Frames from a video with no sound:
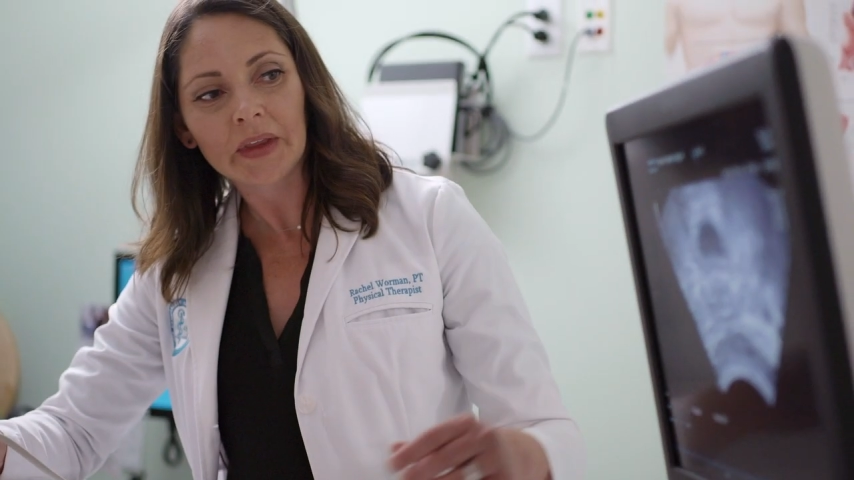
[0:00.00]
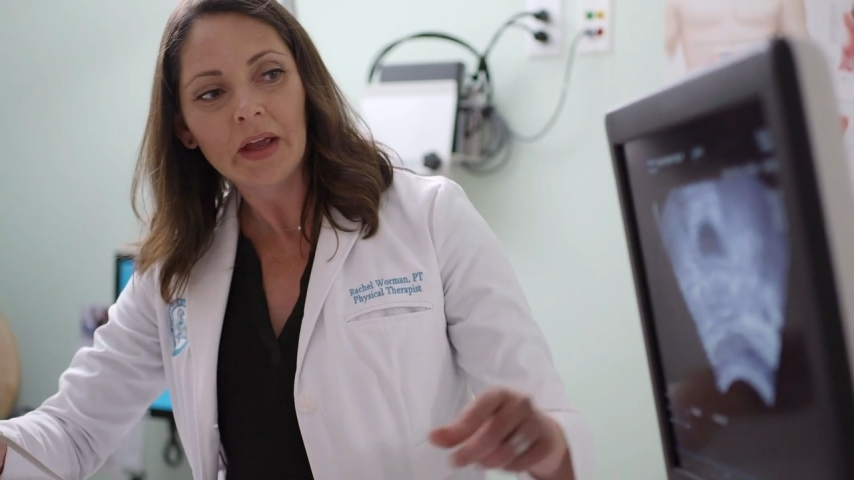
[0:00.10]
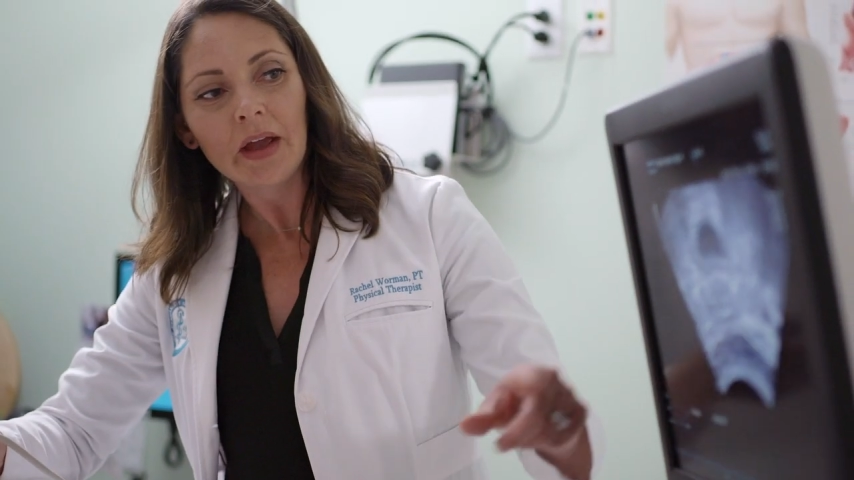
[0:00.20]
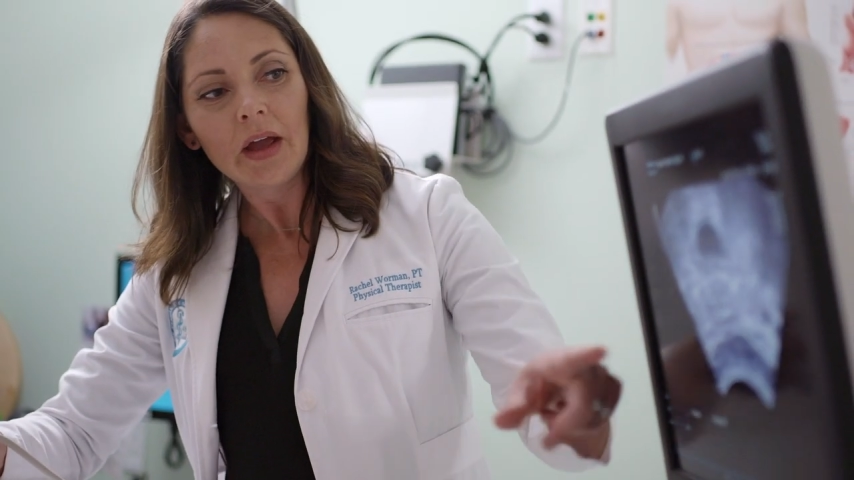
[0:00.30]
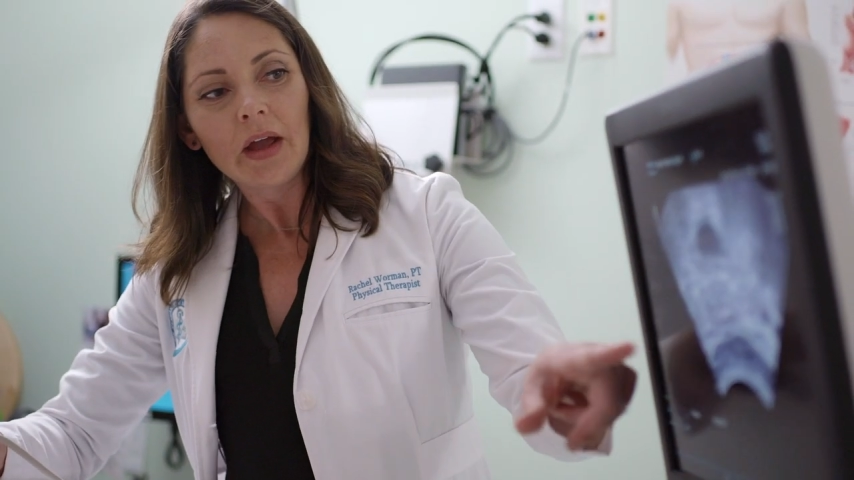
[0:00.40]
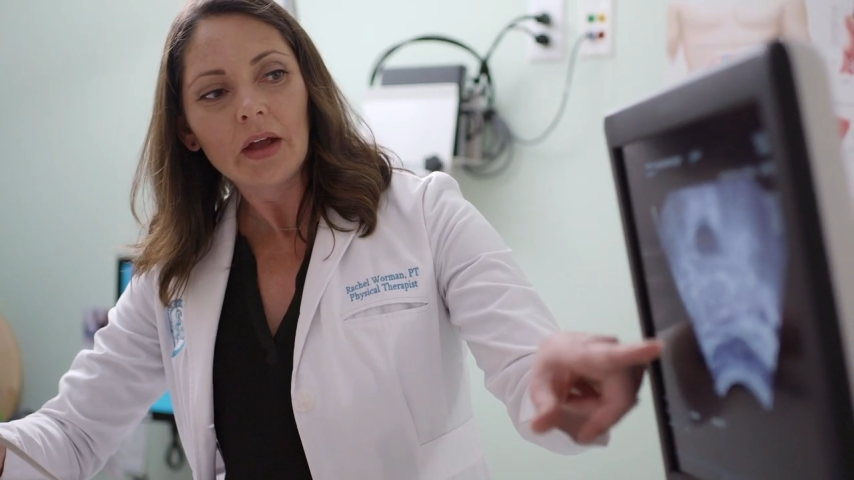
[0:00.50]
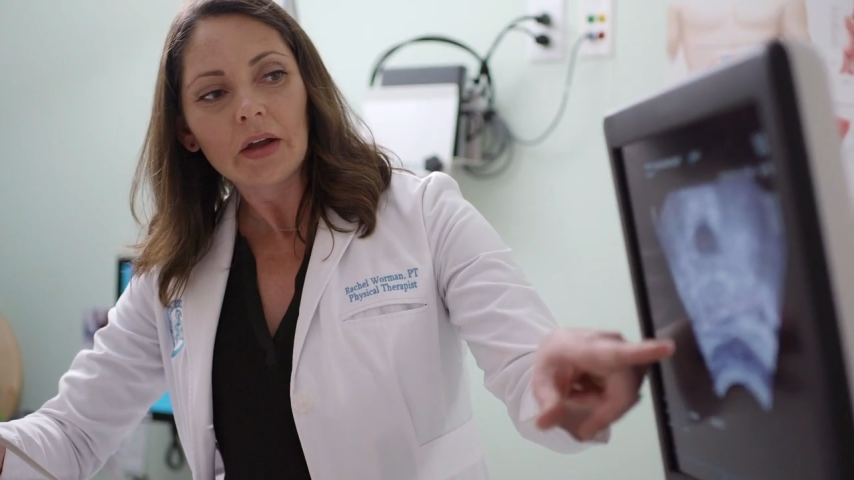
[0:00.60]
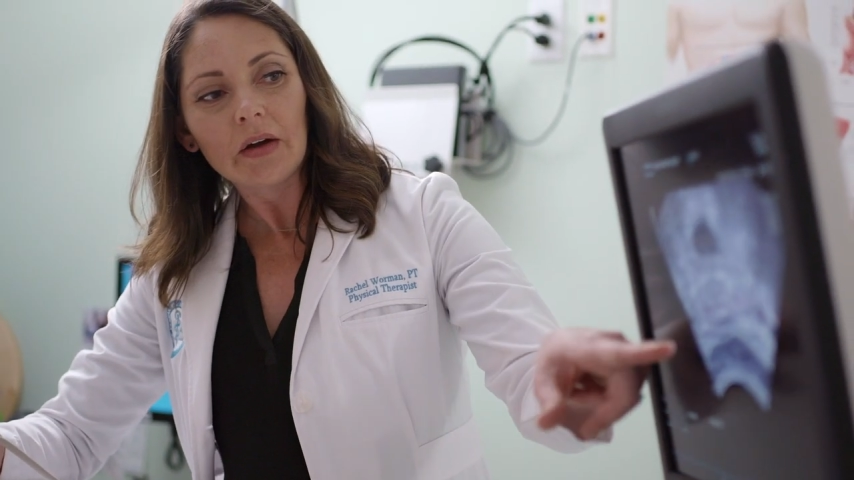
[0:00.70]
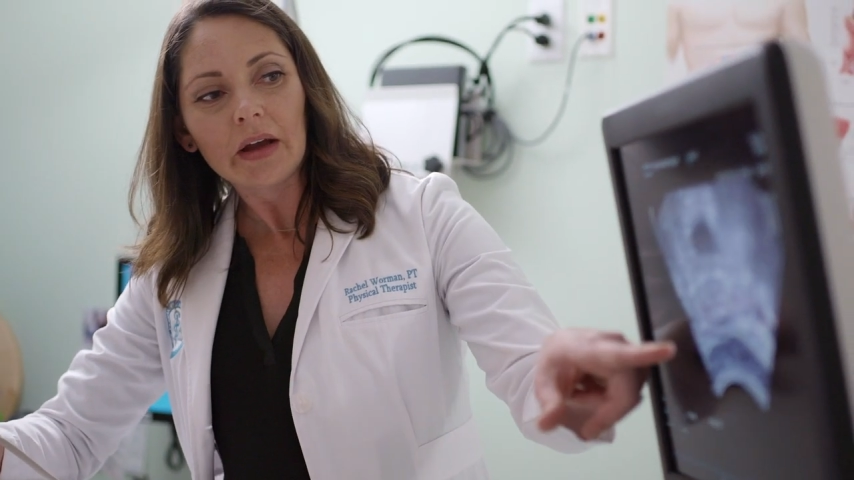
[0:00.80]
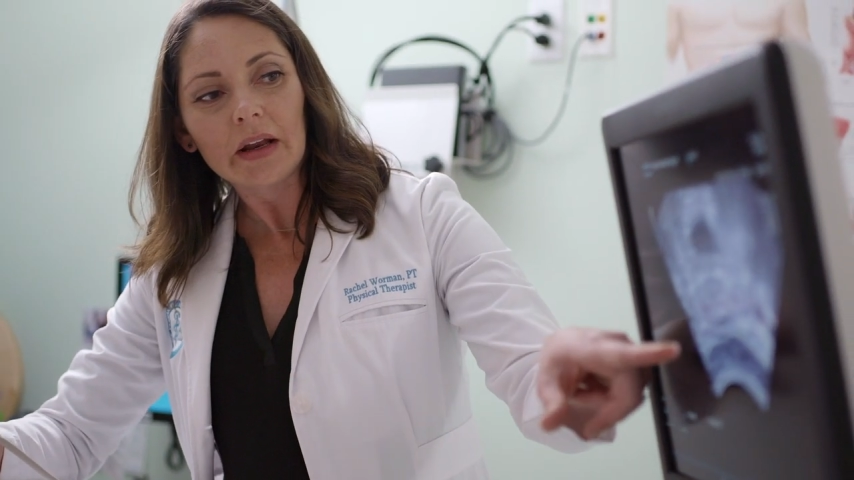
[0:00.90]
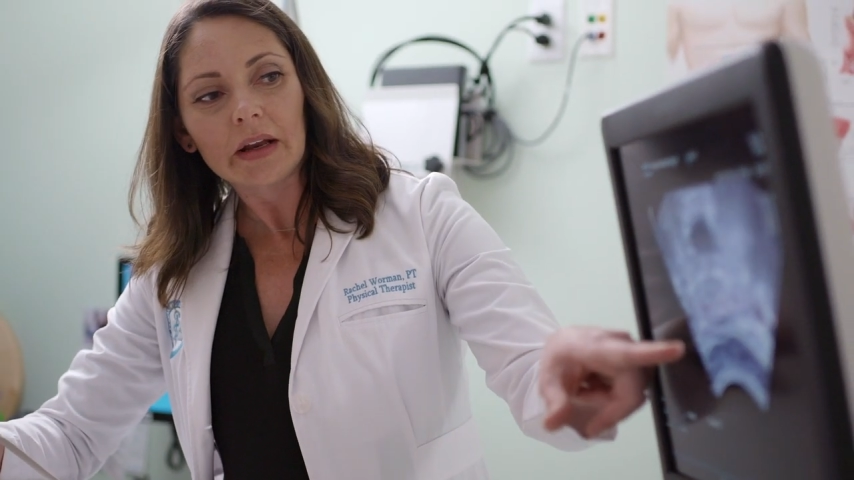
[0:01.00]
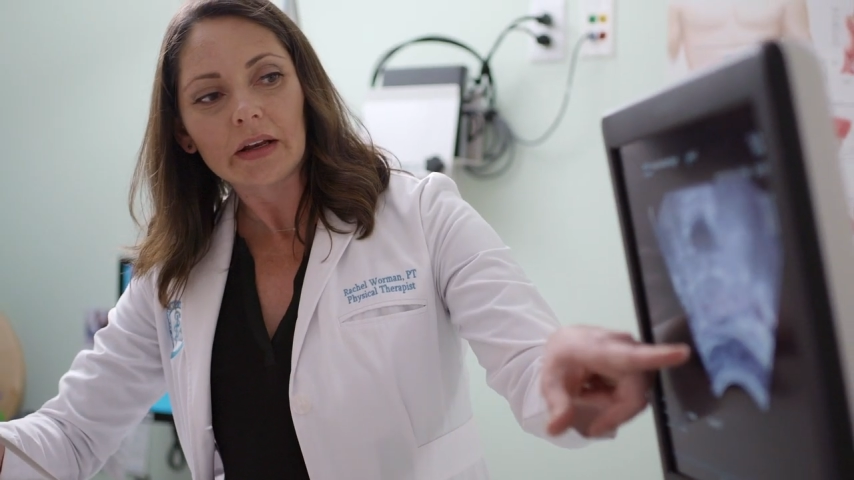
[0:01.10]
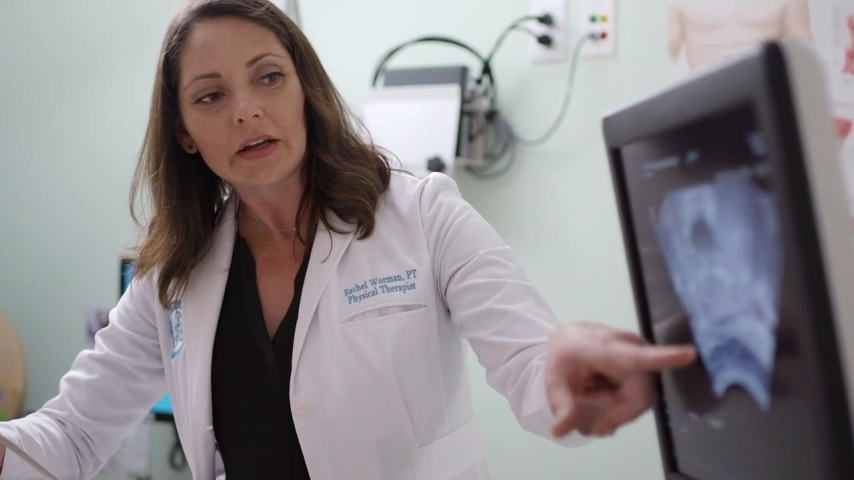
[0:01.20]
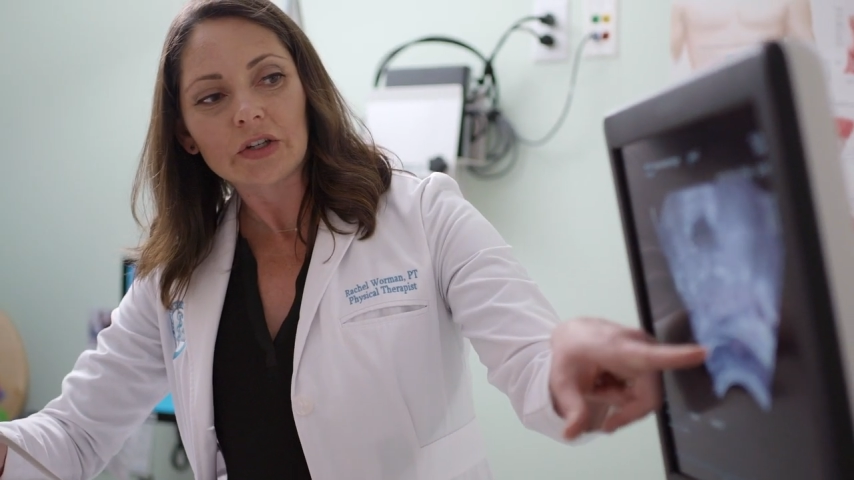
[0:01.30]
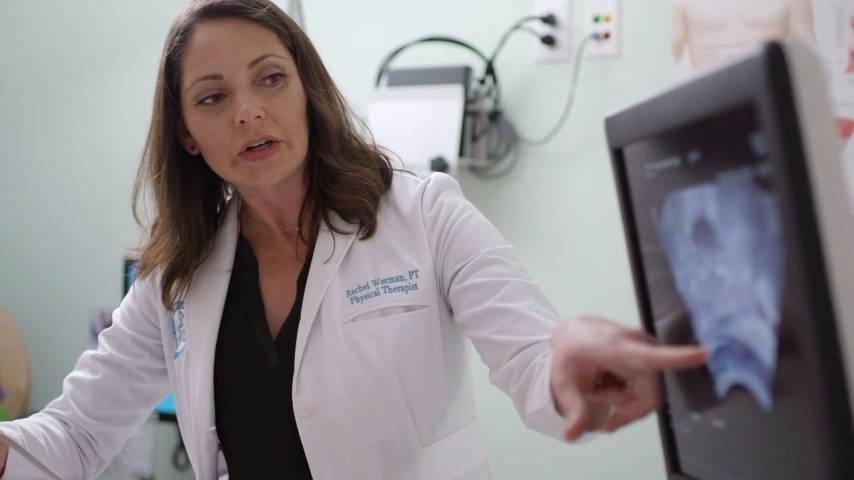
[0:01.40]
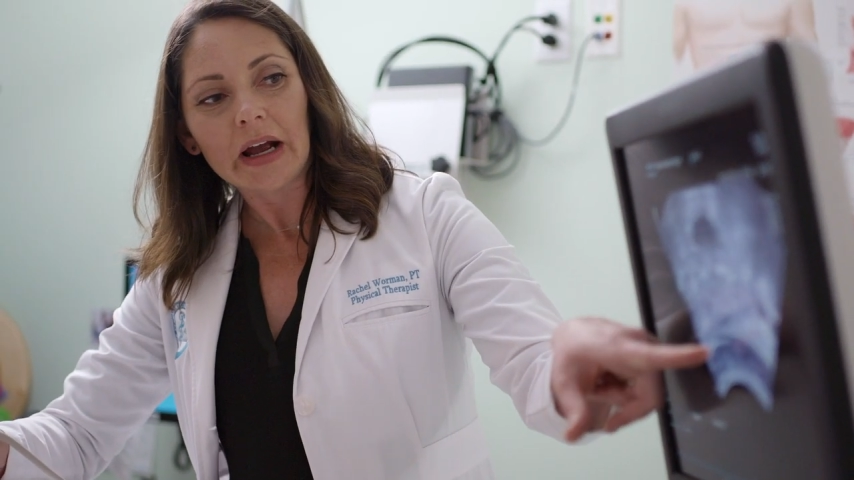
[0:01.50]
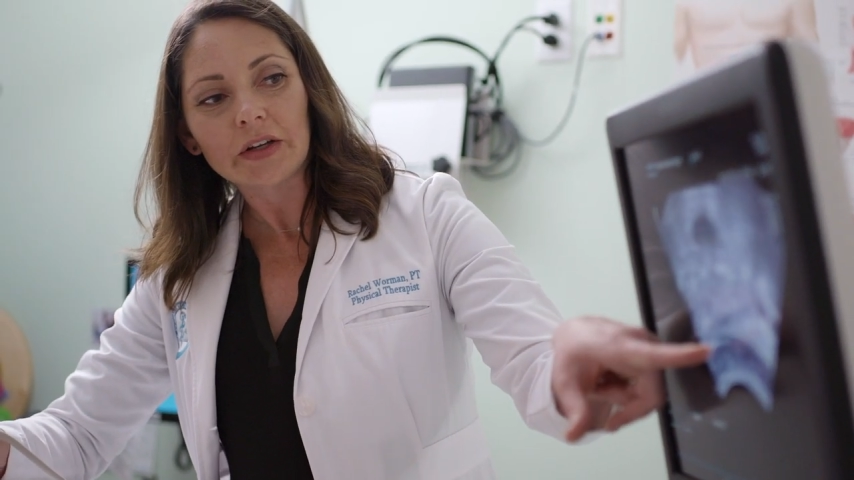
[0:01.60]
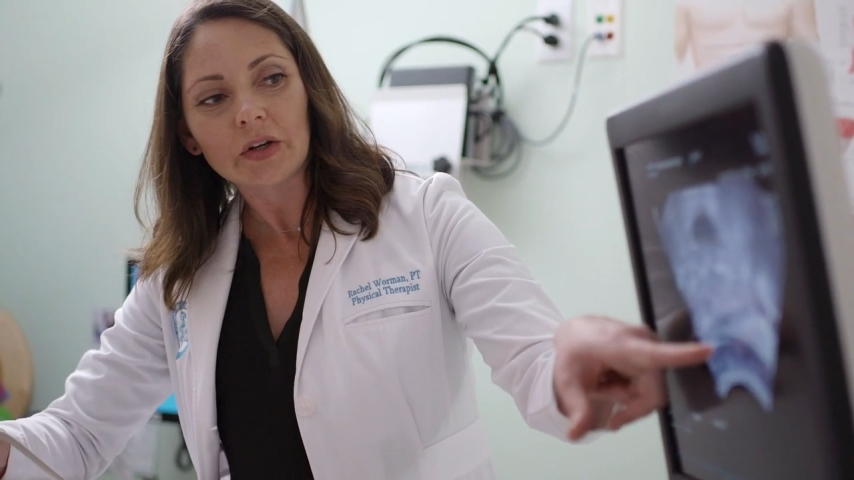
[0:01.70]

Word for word: those under one roof.